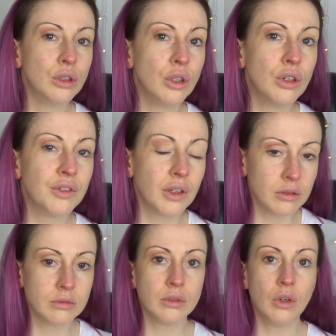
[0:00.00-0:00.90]
Love that.
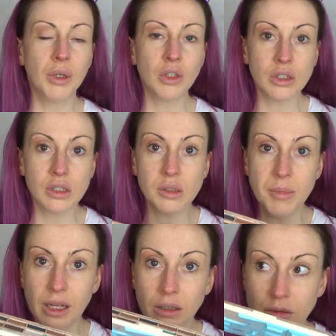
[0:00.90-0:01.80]
Oh my god, does it
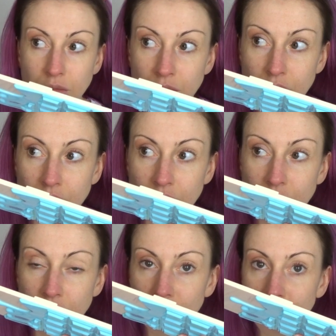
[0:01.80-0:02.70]
smell?
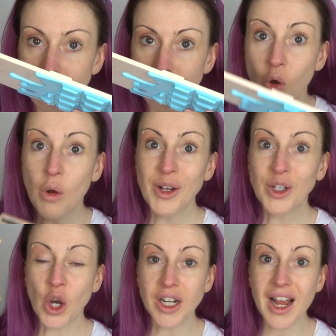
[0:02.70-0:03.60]
Oh my
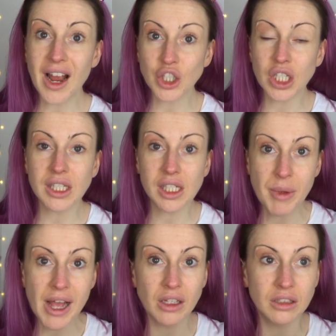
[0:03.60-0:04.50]
god, it actually
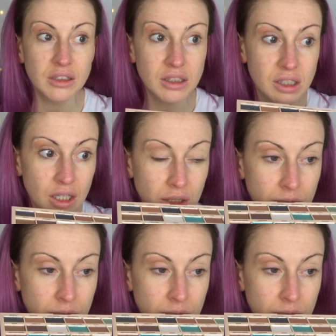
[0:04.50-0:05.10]
smells.